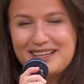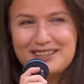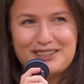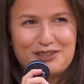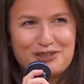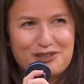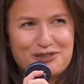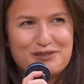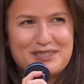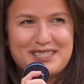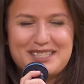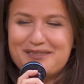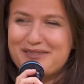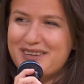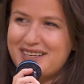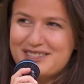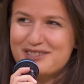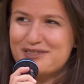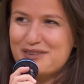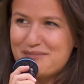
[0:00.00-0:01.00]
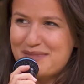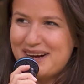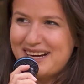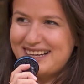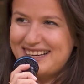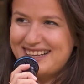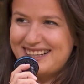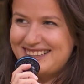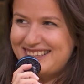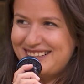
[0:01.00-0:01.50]
They don't receive extra
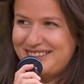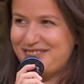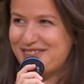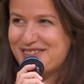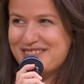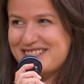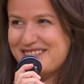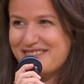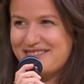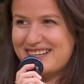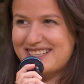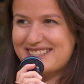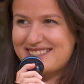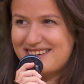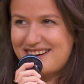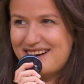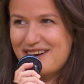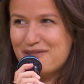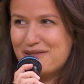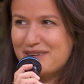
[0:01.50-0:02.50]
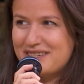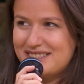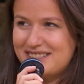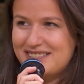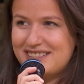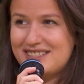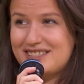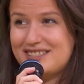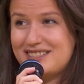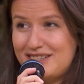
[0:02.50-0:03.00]
money, they don't receive extra hours,
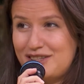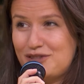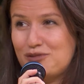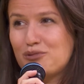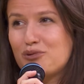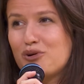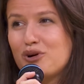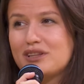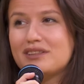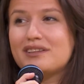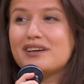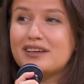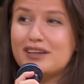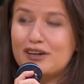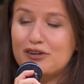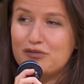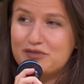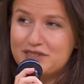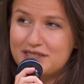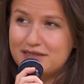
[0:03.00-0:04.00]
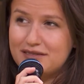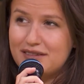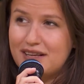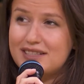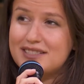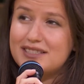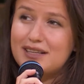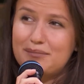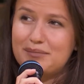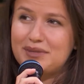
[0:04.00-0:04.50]
they just need to go and take care of
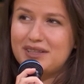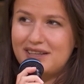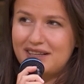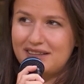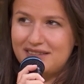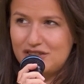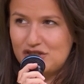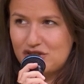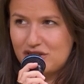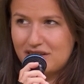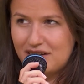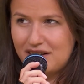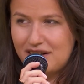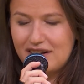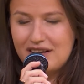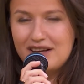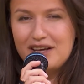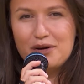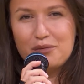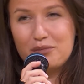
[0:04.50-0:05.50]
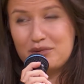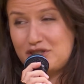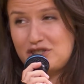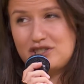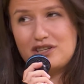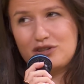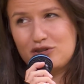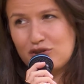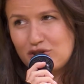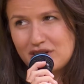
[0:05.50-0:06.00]
something additional, which
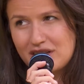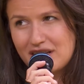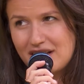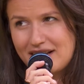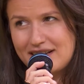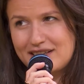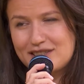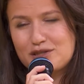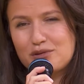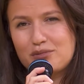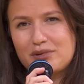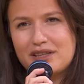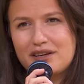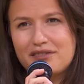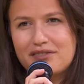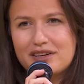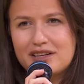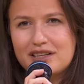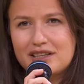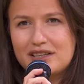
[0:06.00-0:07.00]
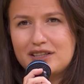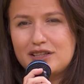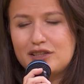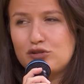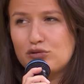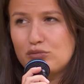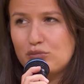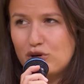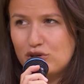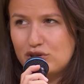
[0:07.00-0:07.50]
they don't like. So we definitely
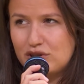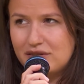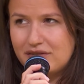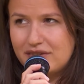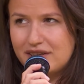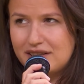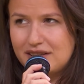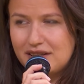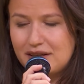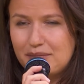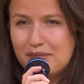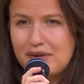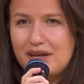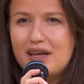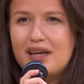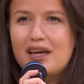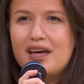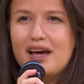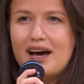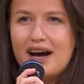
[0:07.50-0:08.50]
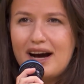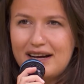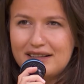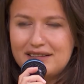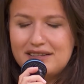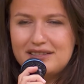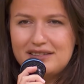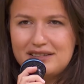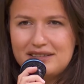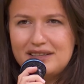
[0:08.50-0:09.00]
need to motivate them.
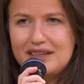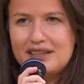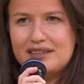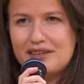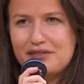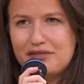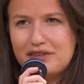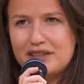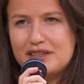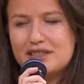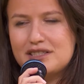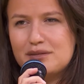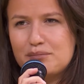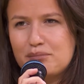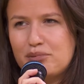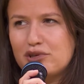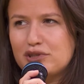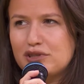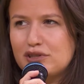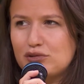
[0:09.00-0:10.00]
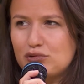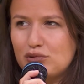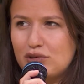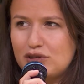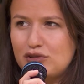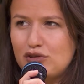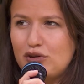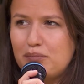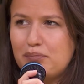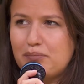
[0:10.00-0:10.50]
Other than that, I think it's important to
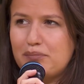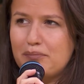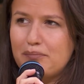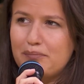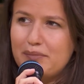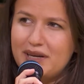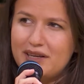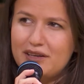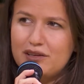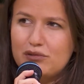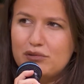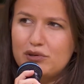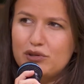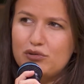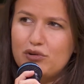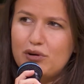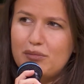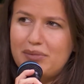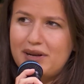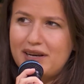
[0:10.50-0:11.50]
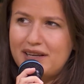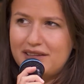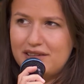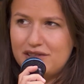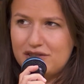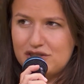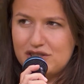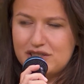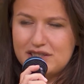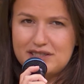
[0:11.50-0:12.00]
adopt many renewable
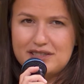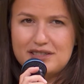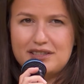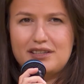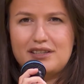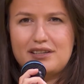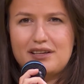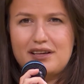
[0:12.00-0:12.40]
energies